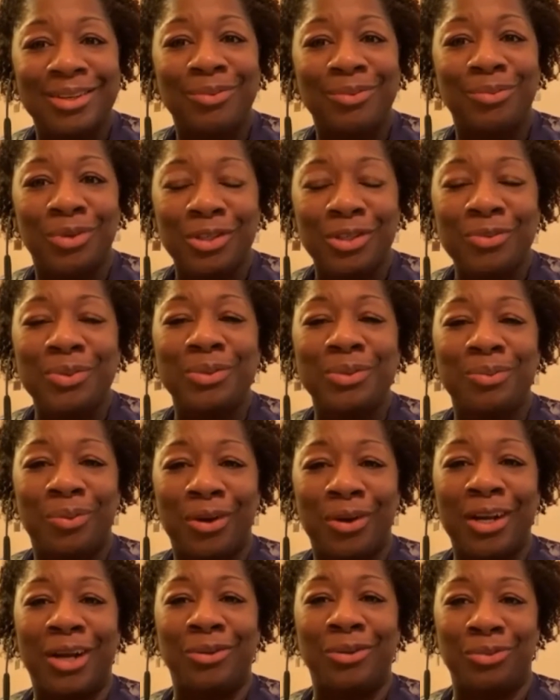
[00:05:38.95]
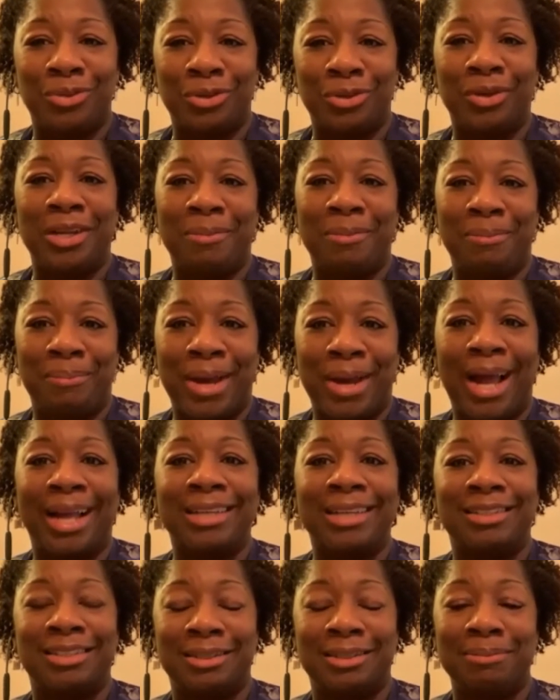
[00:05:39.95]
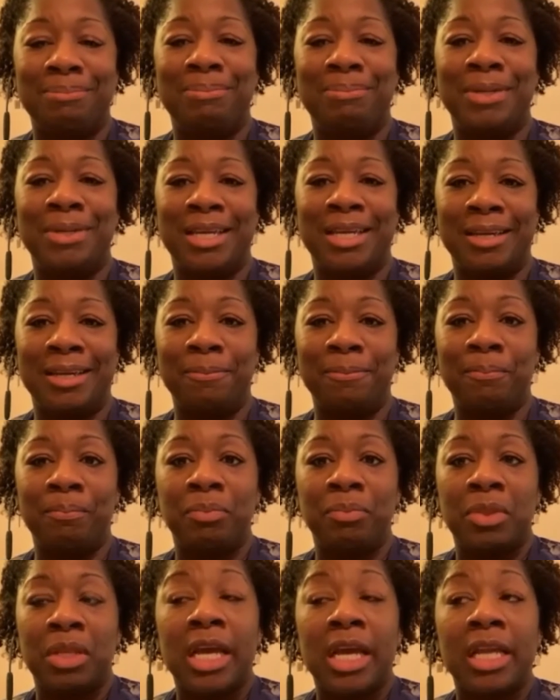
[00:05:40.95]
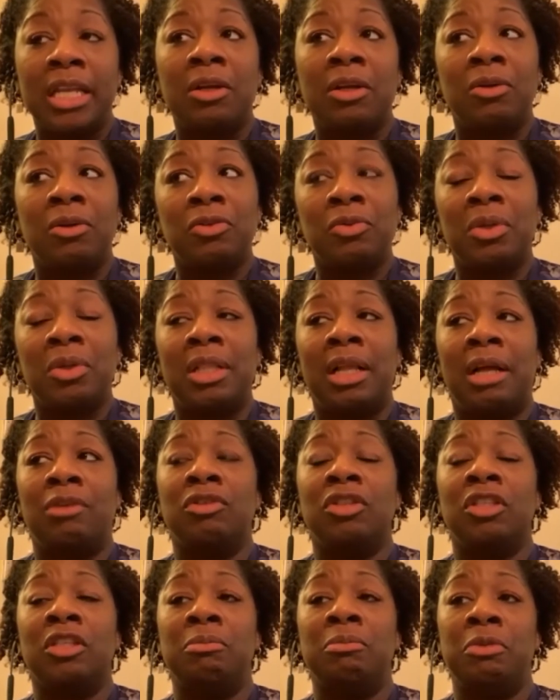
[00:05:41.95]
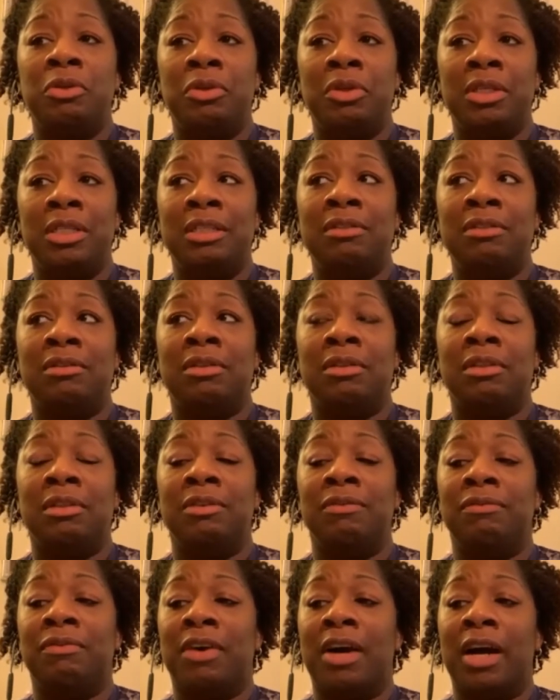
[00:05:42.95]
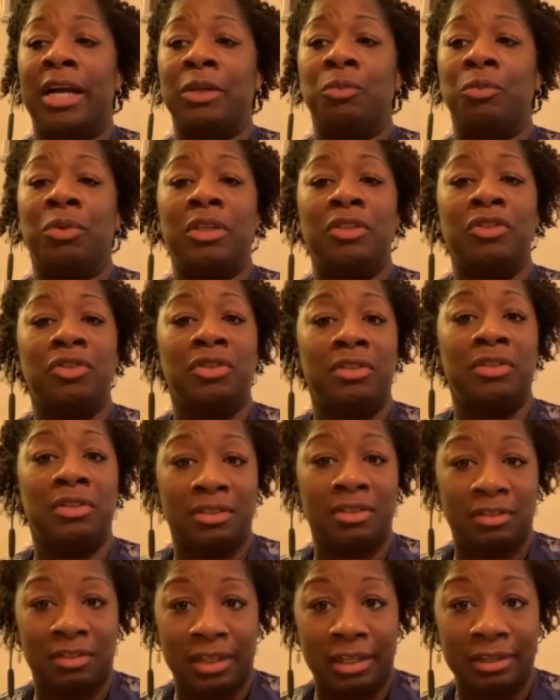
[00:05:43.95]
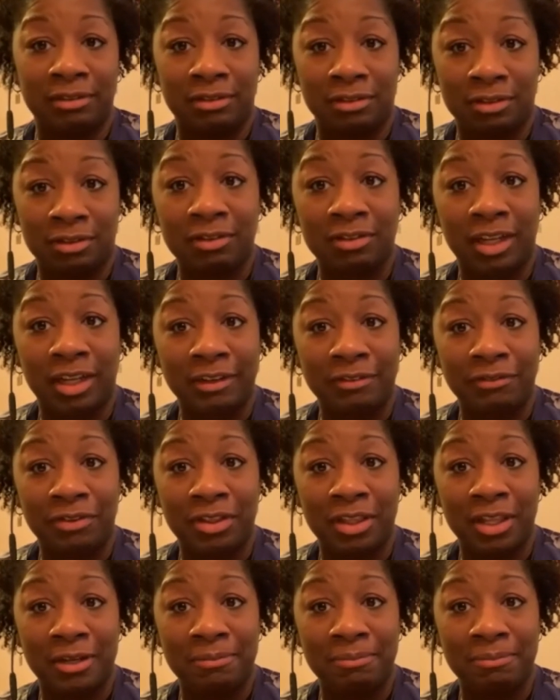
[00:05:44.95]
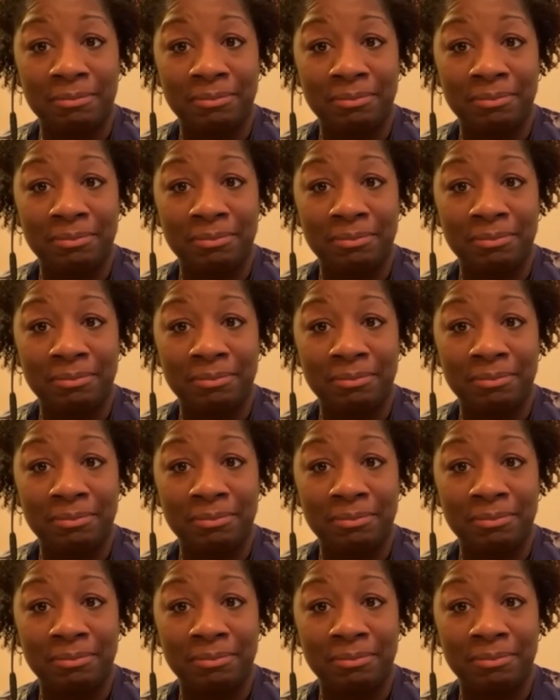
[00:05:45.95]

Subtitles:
What do we want our real impact to be? And it also allows communities to define what success looks like for them,